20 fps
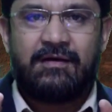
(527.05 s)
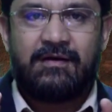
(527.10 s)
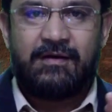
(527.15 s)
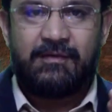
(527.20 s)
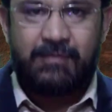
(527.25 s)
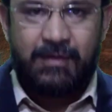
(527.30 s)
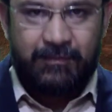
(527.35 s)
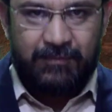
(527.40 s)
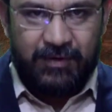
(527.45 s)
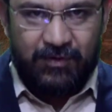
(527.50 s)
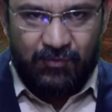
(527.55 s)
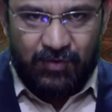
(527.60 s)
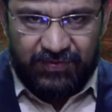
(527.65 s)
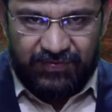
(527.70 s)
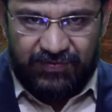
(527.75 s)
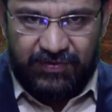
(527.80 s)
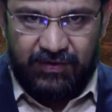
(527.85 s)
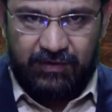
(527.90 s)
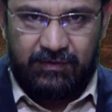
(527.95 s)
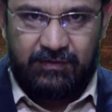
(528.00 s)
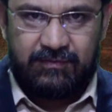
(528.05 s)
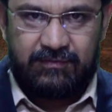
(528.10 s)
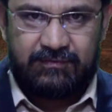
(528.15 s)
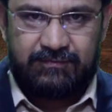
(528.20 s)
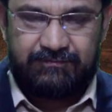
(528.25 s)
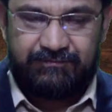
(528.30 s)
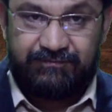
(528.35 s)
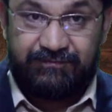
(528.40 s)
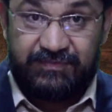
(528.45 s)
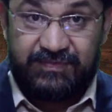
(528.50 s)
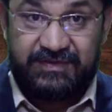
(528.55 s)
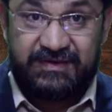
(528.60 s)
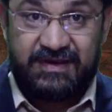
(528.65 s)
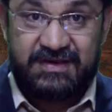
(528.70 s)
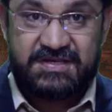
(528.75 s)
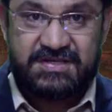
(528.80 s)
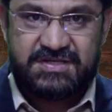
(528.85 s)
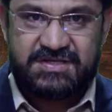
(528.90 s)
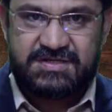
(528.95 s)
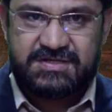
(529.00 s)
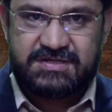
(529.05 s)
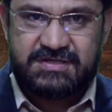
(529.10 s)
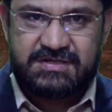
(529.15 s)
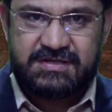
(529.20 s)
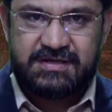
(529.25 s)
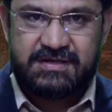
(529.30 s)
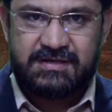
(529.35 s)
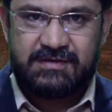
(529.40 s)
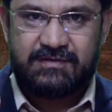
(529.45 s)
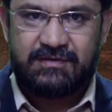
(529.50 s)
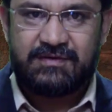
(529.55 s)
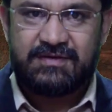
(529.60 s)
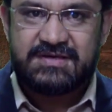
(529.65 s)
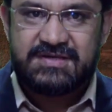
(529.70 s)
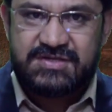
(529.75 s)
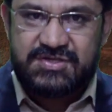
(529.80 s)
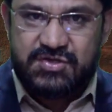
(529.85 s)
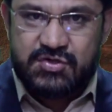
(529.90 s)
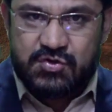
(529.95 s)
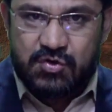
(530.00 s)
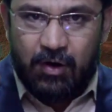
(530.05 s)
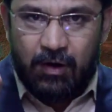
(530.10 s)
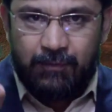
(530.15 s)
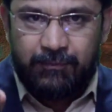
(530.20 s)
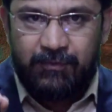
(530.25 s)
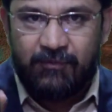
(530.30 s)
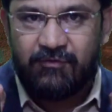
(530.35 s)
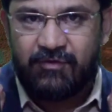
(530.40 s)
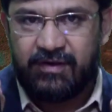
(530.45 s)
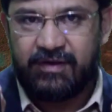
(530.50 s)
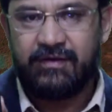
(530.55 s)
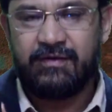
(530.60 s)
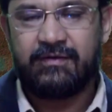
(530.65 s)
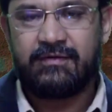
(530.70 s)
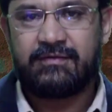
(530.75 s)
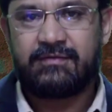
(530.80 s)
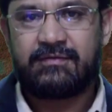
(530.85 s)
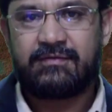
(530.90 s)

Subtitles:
remember one thing, just stop over here.